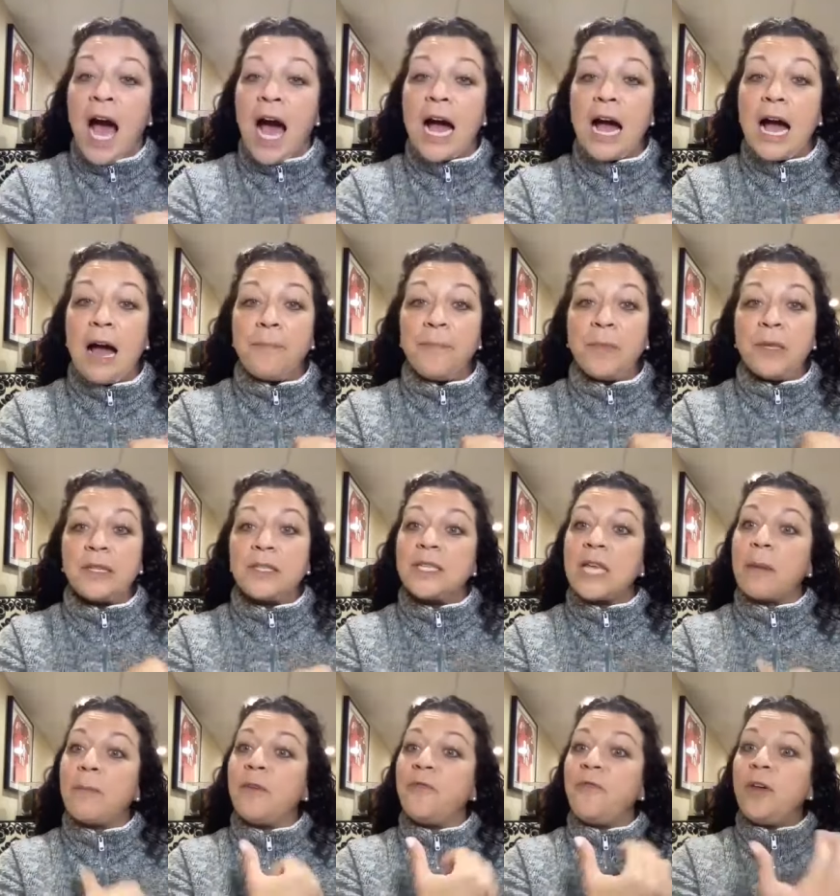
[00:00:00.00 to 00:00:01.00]
Um,
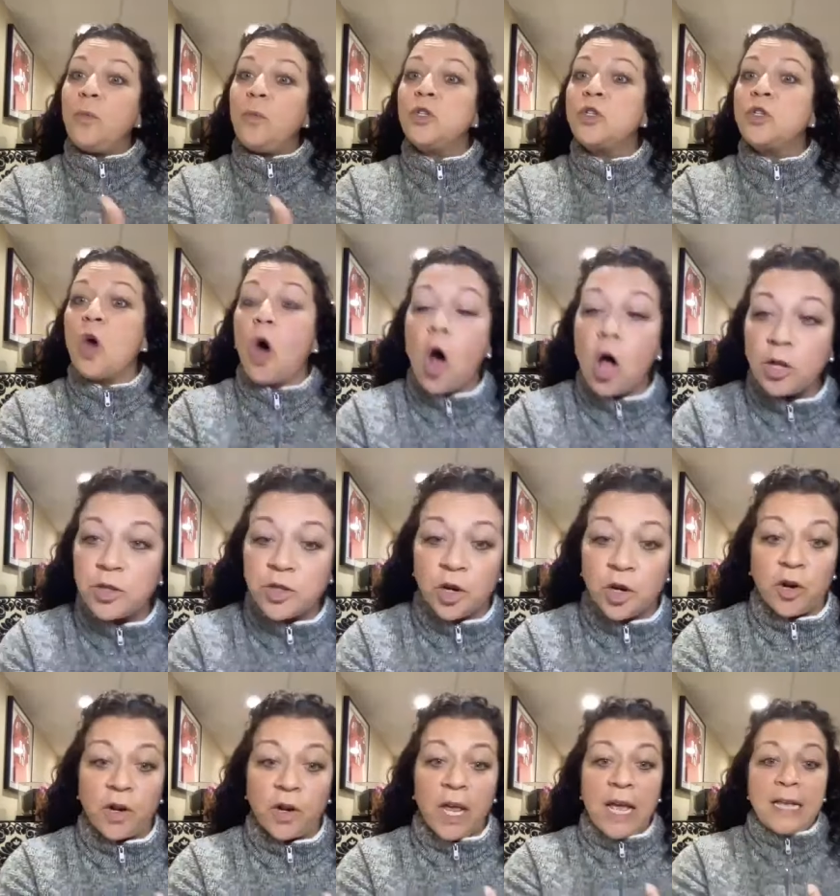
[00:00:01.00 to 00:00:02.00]
some of it was
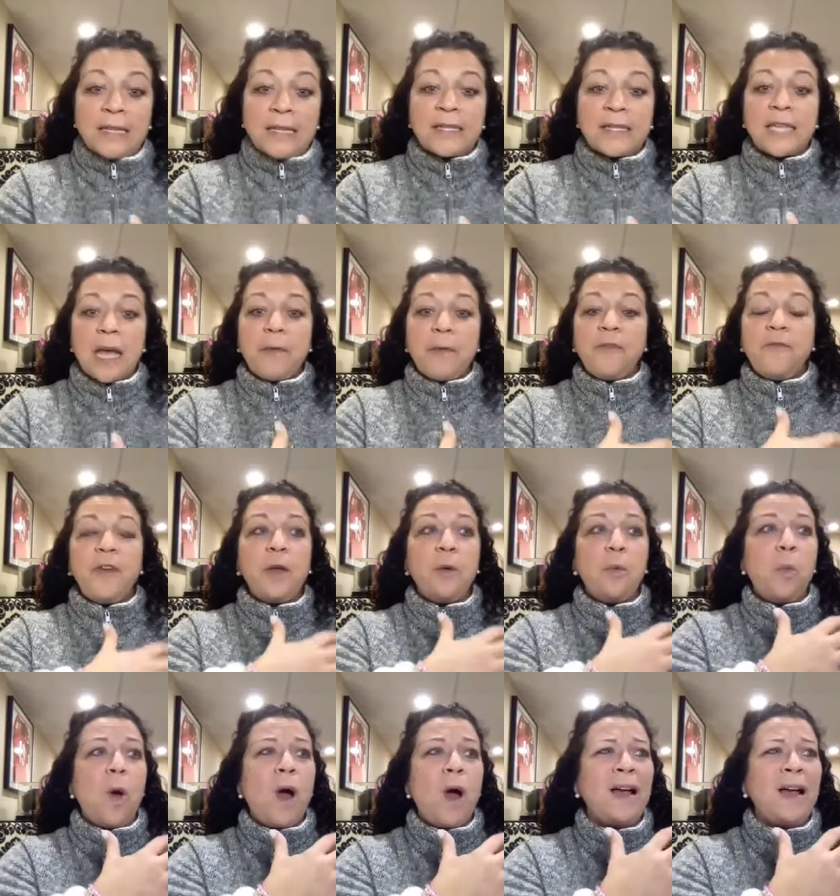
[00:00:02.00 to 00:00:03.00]
altered. Some of it
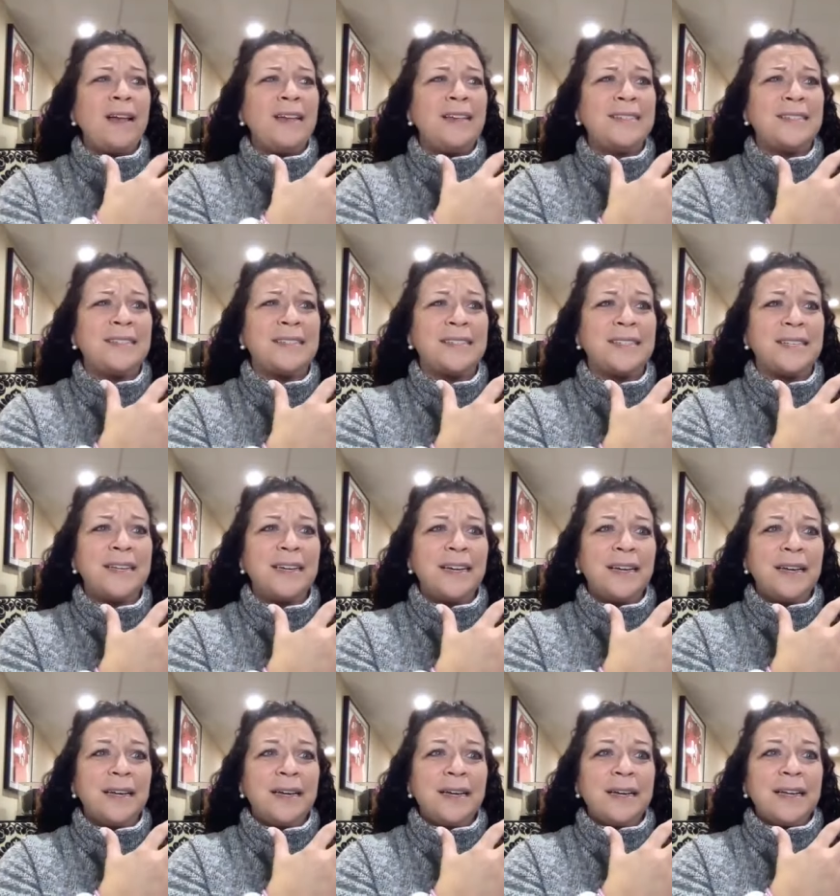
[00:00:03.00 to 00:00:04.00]
was,
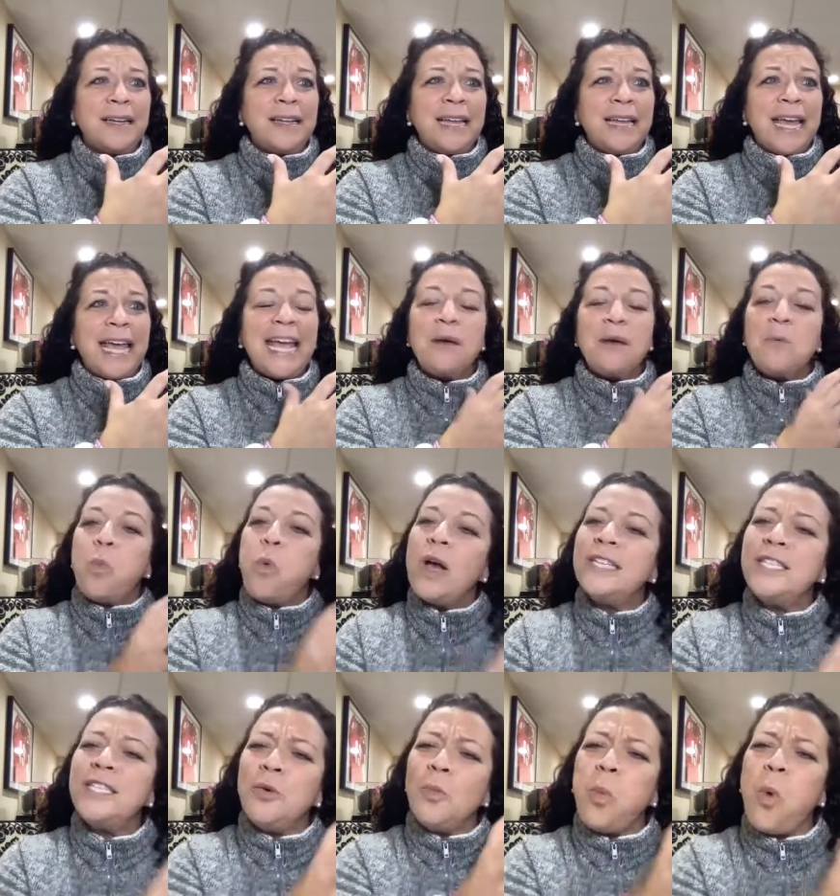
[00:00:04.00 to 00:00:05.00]
it
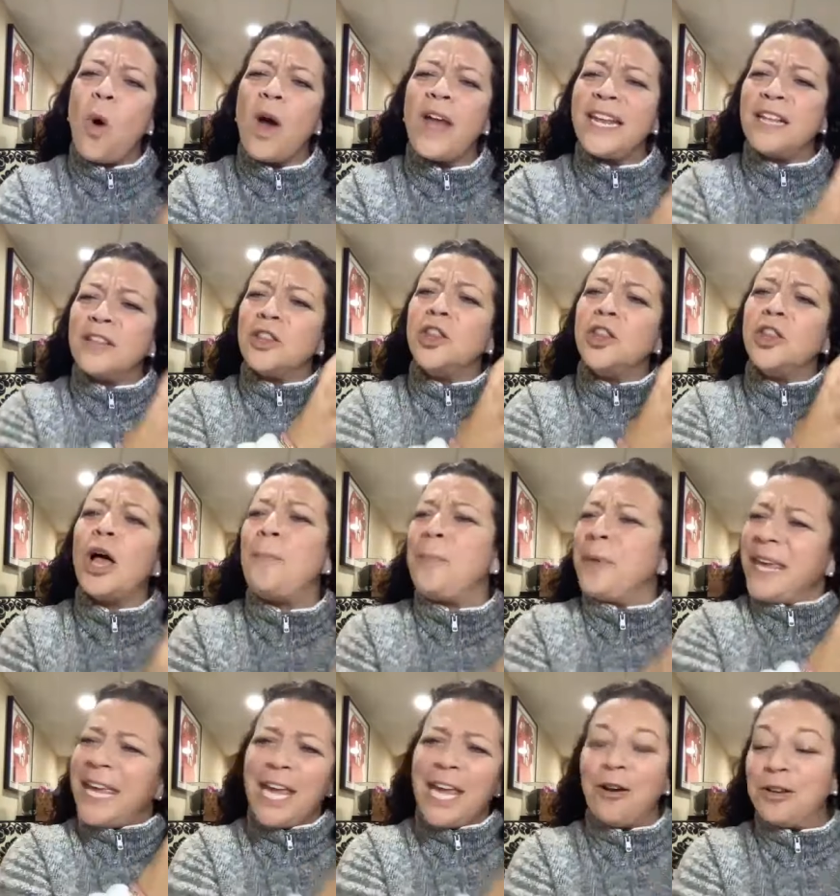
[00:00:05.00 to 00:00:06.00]
wasn't what it
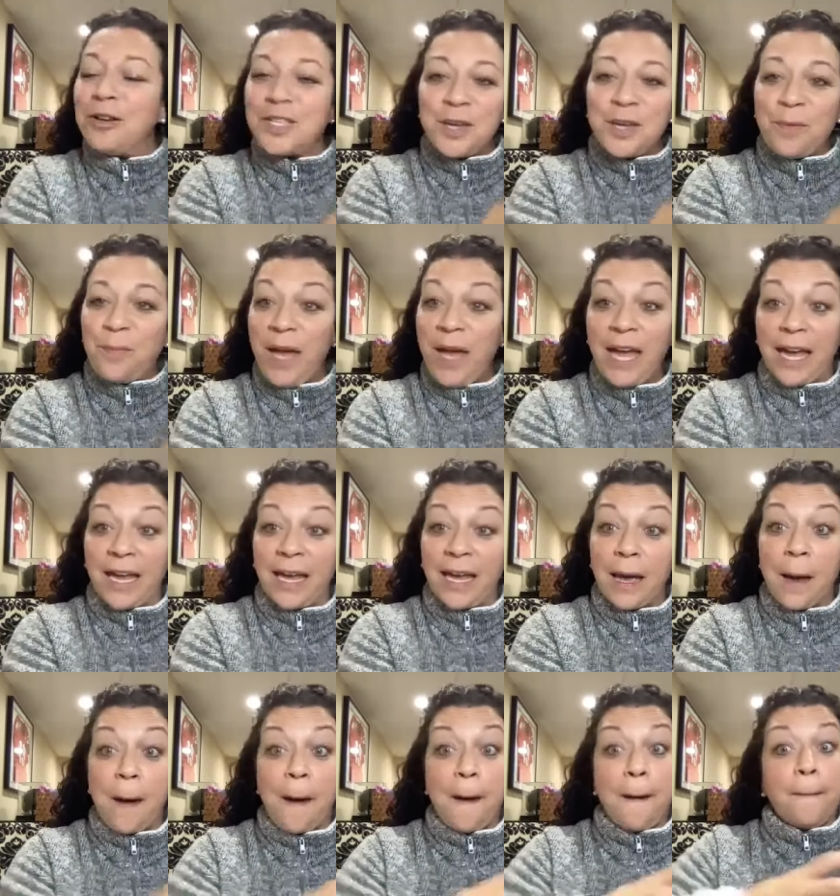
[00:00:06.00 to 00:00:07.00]
appeared to be.
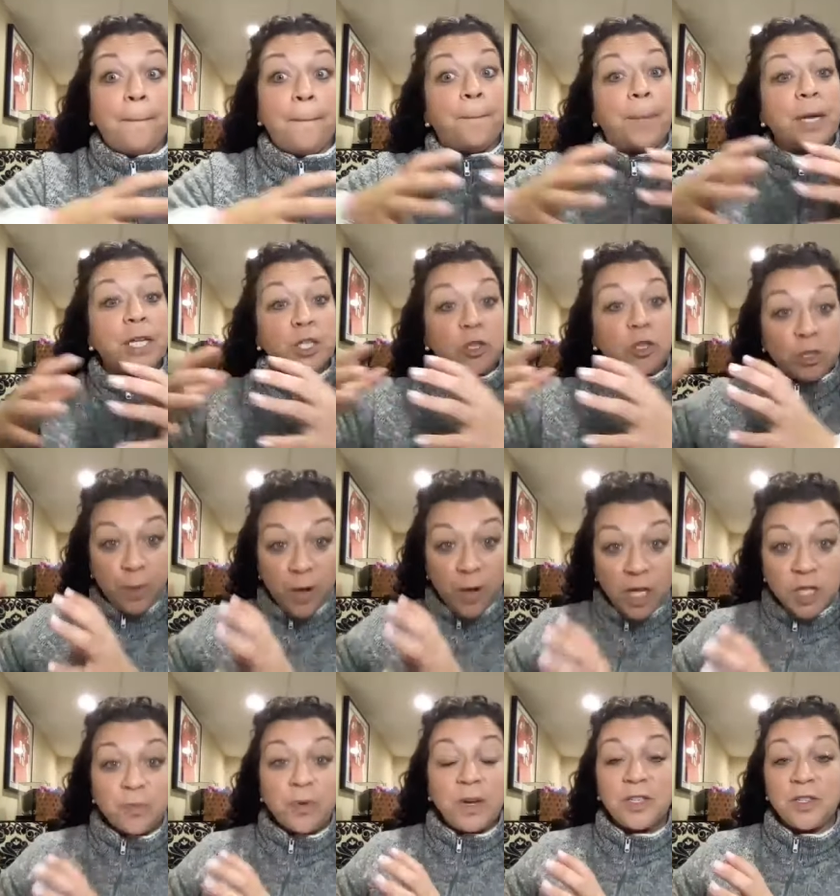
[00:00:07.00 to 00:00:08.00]
But Juice
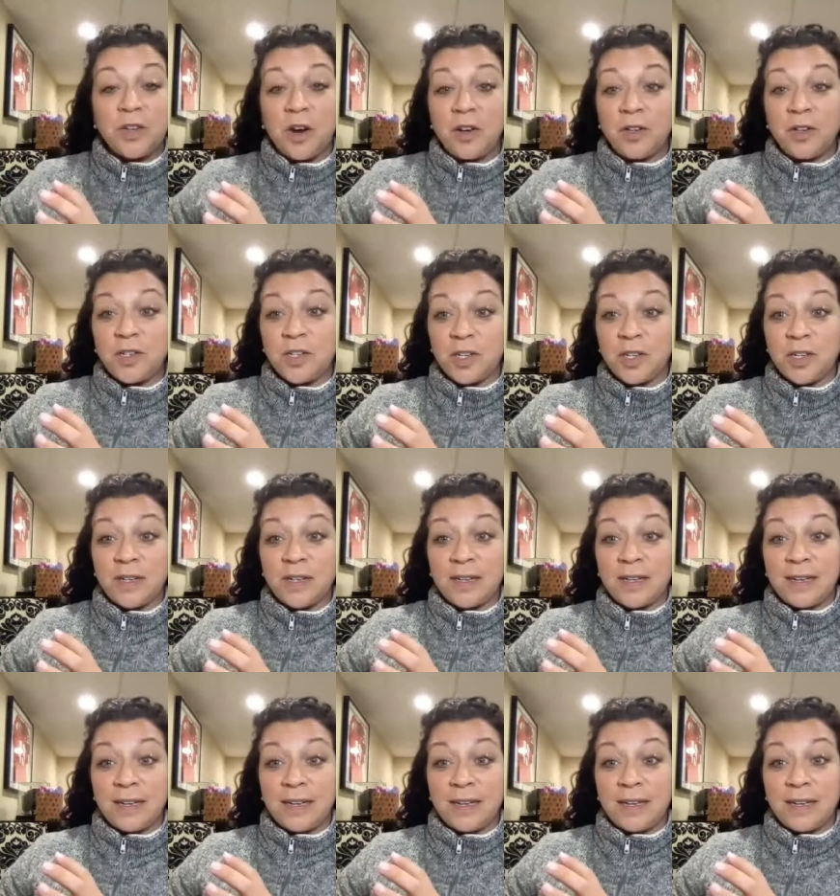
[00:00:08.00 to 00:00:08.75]
Plus research,